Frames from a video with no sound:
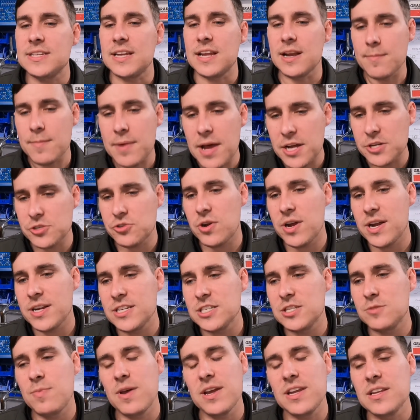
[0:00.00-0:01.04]
and I'm not trying to
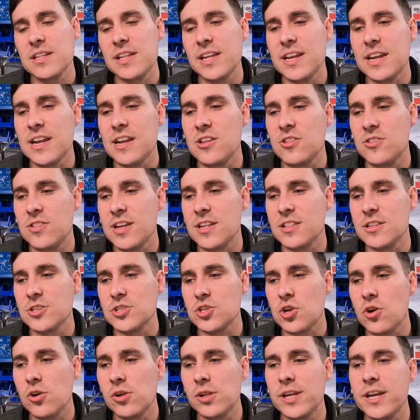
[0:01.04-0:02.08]
speculate anything this
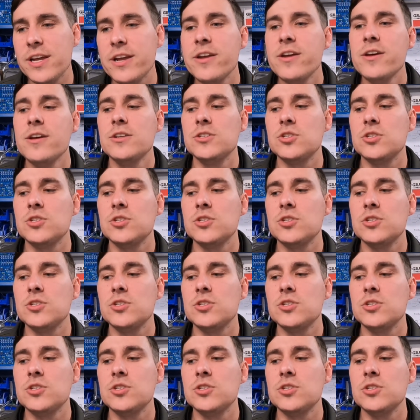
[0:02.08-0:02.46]
early,